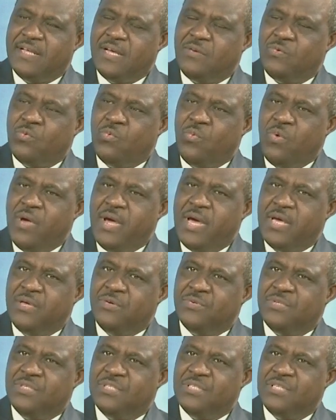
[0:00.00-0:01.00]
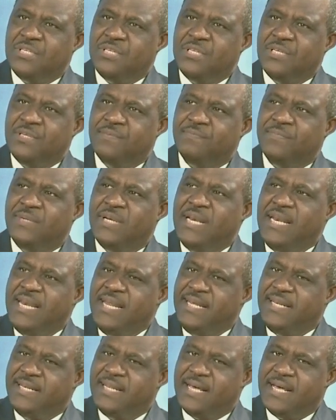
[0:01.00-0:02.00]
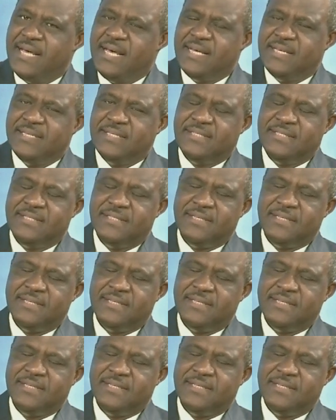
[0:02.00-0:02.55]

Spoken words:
that, where you see leaders,